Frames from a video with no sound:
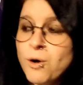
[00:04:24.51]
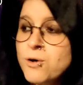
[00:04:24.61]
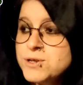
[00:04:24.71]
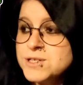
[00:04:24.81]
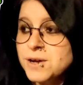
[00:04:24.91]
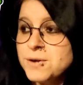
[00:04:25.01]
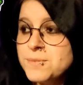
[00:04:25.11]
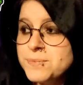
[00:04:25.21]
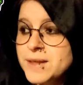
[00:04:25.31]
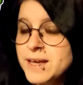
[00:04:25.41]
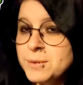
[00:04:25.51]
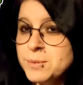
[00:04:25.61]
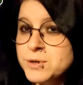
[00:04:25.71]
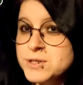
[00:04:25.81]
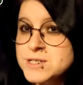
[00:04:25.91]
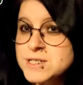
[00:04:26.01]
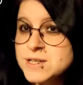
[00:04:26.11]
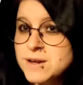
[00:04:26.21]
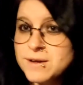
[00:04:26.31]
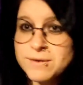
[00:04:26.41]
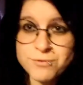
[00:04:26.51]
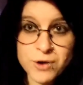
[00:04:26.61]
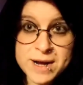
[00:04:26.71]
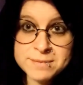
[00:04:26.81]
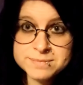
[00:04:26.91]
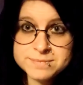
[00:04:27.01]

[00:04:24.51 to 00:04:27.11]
Also, it was free,